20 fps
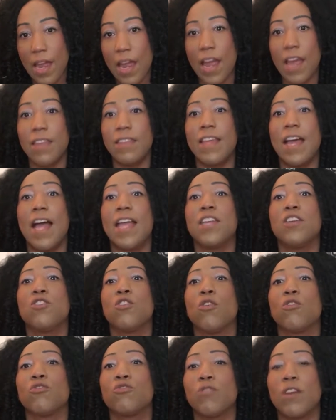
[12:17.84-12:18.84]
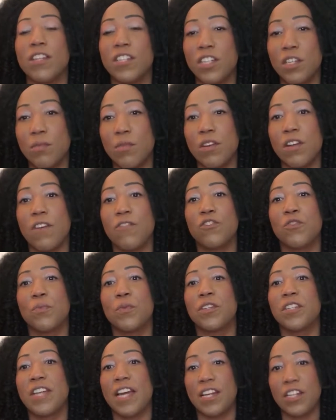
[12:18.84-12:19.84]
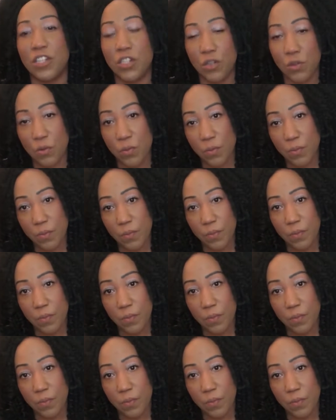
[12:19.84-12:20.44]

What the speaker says: and that you don't trust him enough to protect you.